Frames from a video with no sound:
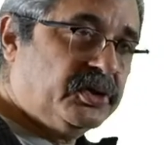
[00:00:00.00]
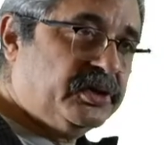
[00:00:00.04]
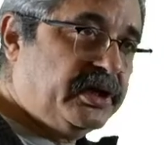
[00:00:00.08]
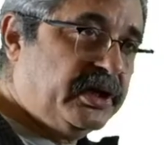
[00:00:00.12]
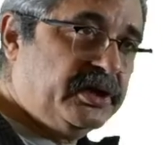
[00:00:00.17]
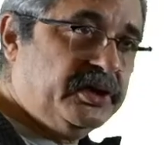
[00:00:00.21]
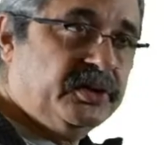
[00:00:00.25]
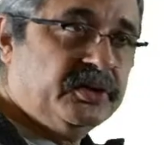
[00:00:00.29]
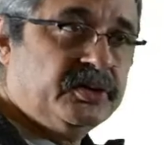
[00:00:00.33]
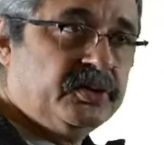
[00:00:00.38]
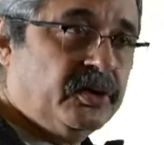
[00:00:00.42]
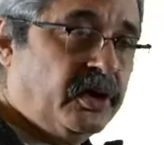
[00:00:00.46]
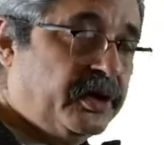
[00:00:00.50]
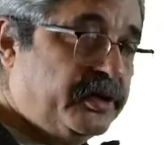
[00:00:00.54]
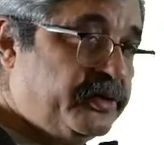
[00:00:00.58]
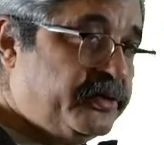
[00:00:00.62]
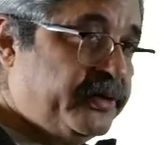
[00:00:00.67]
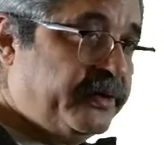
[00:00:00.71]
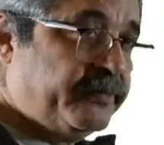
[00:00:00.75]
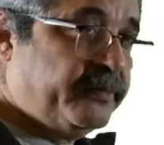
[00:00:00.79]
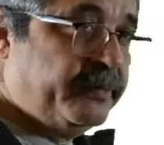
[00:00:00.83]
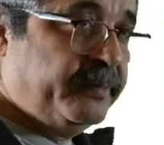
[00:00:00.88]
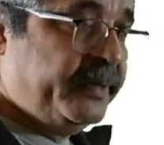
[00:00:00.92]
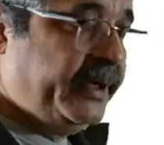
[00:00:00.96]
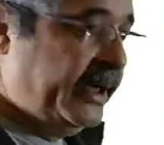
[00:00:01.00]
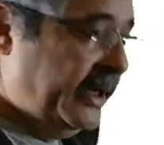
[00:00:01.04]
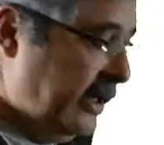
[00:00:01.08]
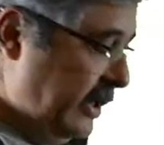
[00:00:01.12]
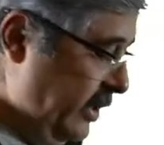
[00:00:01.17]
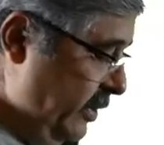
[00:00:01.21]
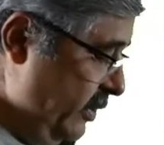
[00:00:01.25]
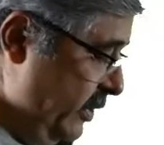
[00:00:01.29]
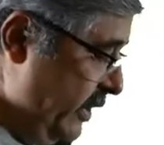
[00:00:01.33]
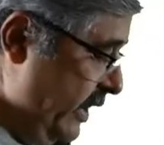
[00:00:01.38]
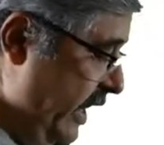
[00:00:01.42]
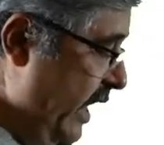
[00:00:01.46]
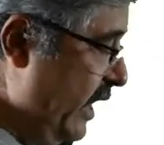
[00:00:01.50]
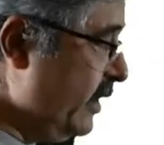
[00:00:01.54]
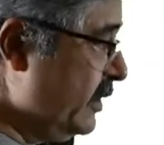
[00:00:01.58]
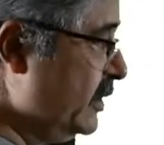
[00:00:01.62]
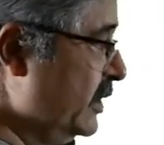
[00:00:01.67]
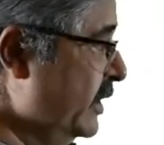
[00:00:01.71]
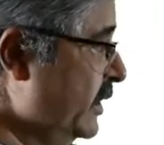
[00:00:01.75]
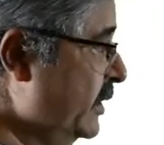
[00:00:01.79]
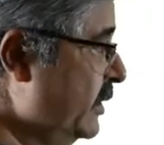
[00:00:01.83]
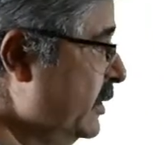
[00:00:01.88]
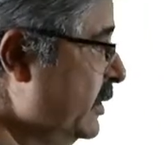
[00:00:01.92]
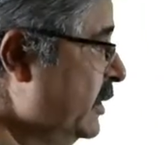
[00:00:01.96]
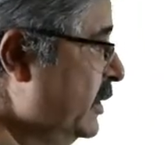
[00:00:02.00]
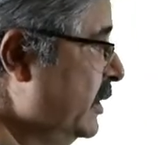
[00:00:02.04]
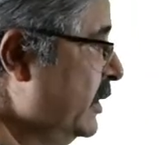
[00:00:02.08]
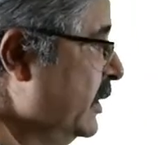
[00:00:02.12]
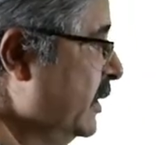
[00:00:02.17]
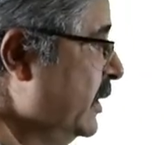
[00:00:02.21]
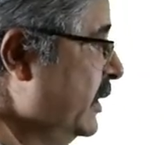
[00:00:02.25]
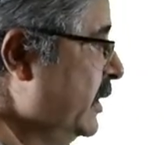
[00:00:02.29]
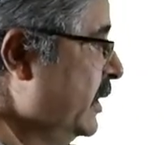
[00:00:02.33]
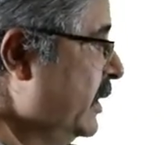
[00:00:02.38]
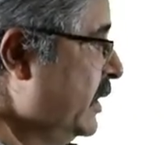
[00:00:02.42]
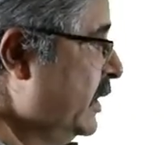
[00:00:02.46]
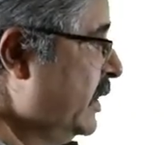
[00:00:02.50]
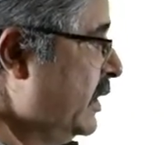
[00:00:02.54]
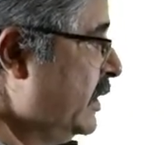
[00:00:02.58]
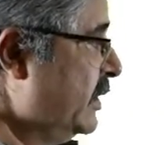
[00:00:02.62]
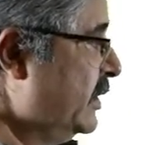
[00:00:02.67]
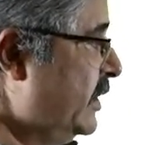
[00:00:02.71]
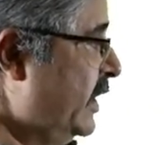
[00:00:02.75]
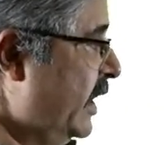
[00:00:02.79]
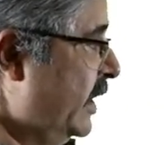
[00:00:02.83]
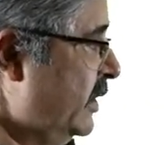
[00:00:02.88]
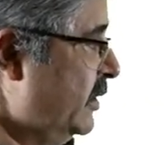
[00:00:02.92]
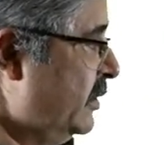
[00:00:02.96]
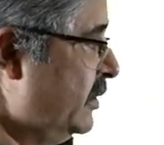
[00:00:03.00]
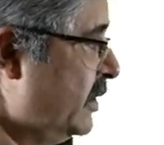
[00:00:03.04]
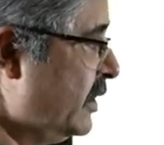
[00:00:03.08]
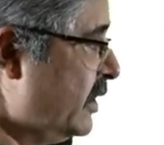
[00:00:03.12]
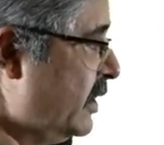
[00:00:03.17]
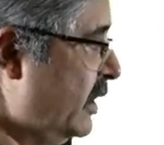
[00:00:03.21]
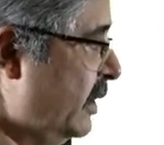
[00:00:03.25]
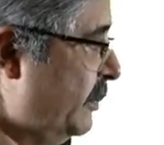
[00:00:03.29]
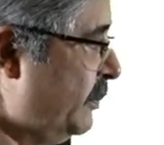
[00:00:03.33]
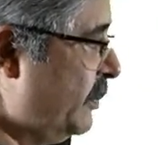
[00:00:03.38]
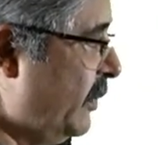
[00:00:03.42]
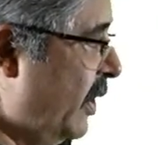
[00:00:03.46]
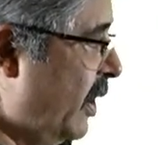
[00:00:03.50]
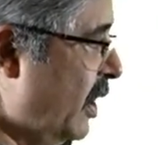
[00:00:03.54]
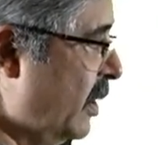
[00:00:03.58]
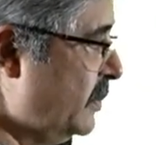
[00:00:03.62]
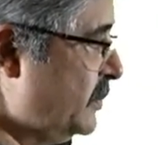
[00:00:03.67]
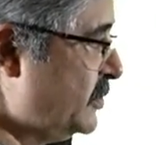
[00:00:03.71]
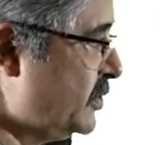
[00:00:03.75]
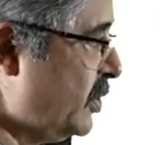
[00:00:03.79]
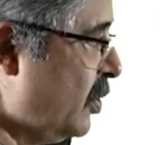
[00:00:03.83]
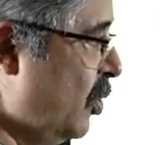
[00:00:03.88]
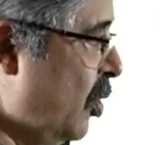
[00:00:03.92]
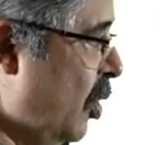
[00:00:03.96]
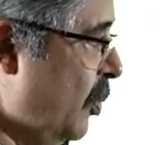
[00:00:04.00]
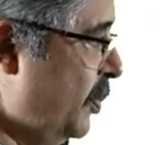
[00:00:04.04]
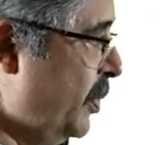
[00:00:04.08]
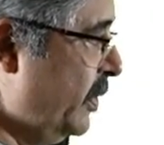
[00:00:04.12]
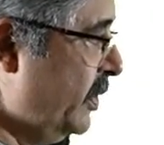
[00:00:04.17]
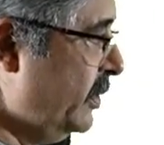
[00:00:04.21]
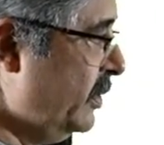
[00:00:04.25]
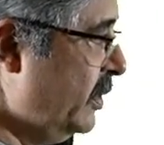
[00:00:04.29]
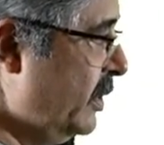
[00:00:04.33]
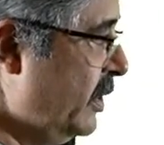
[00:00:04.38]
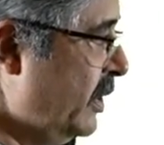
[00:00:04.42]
that you do not drift medially or laterally. Then the clip arms are open,